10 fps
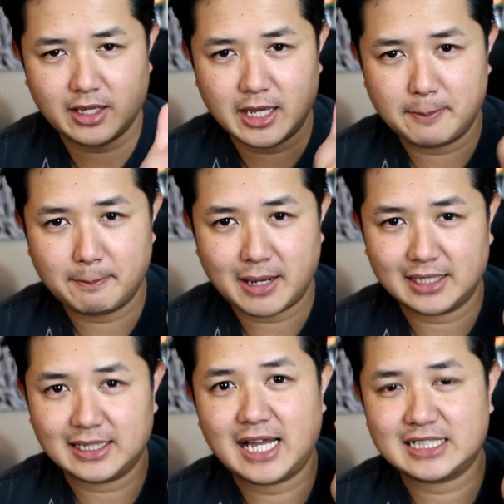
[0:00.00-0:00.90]
And my
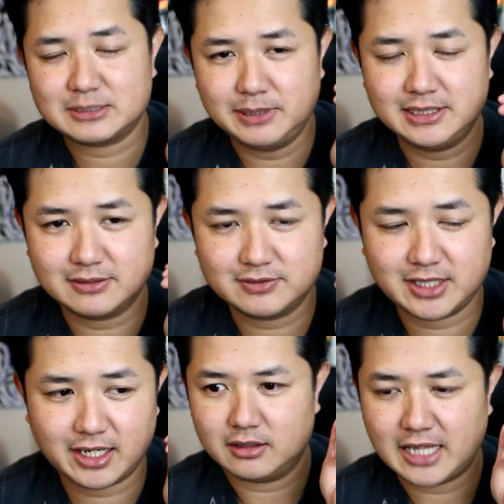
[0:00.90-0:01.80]
last piece of
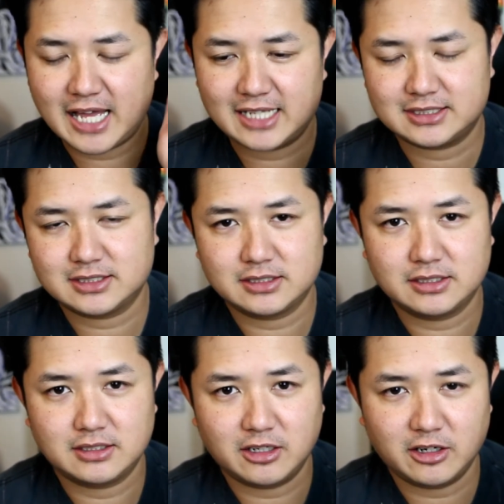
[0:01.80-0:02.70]
tech, last
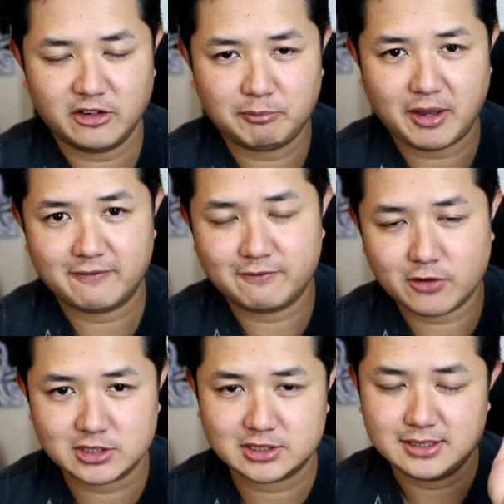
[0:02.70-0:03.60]
of my
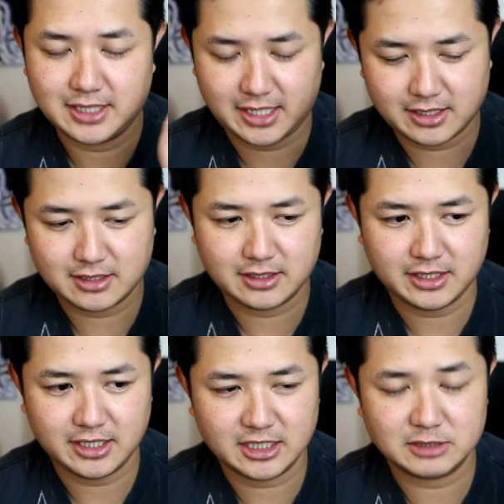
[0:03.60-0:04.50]
first tech,
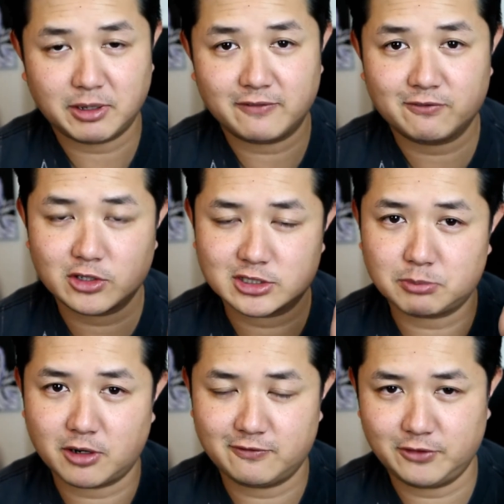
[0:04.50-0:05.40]
is my first
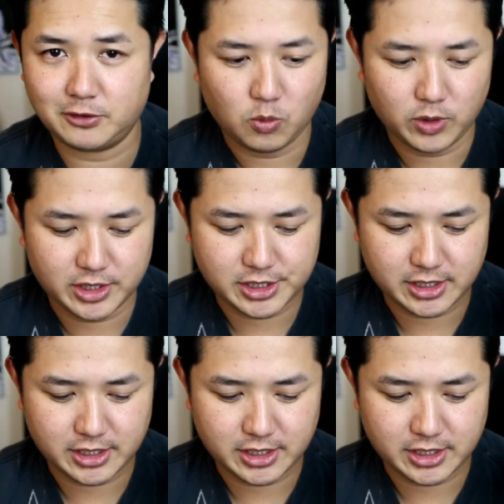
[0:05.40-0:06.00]
smartphone, which